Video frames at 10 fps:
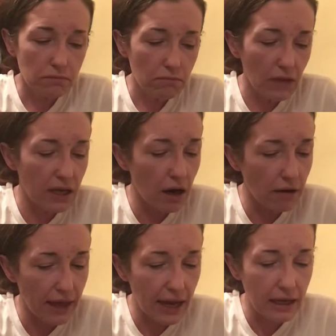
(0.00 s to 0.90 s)
and all
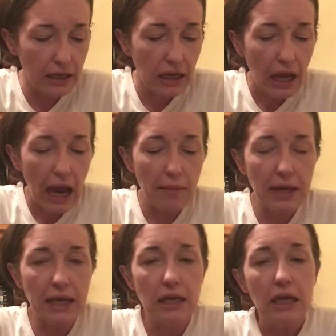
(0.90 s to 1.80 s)
that, I
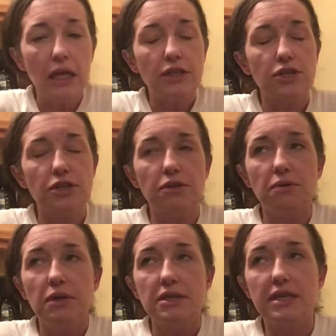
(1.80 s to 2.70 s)
mean,
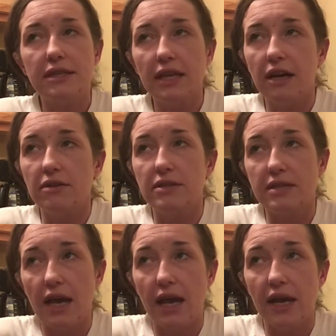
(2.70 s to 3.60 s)
to sit there and
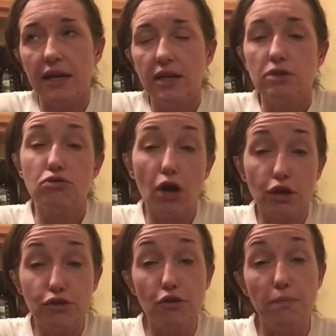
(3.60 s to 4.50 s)
say,
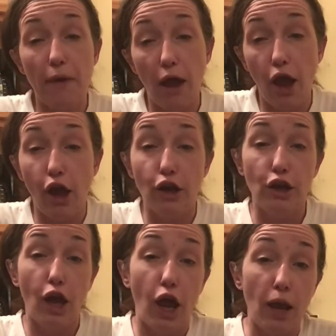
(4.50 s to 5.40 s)
drugs are bad,
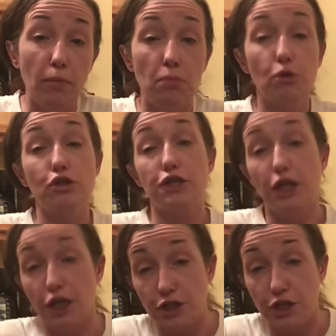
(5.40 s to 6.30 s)
and I'm a
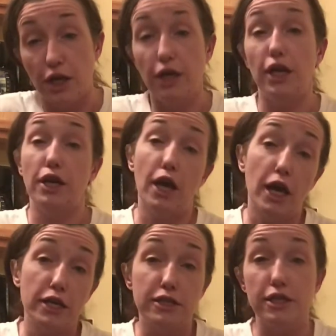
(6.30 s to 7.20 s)
mortician, and
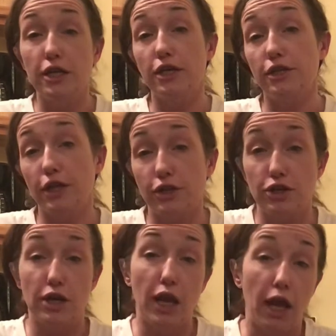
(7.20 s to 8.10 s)
I see
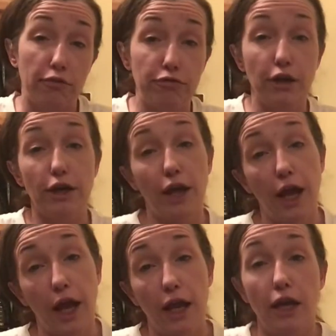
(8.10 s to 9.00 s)
addiction every
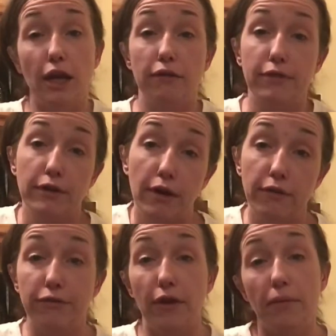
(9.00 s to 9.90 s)
day, and if you
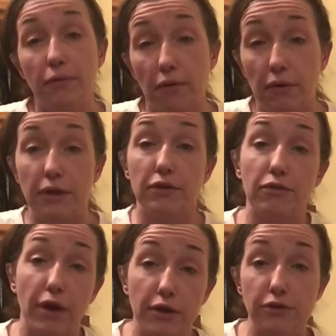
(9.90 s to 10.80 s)
don't stop doing
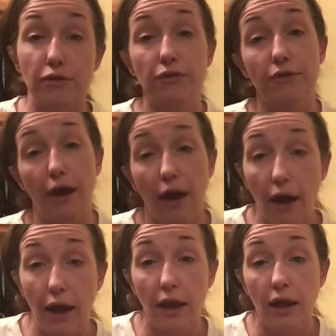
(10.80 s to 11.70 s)
drugs, you'll die.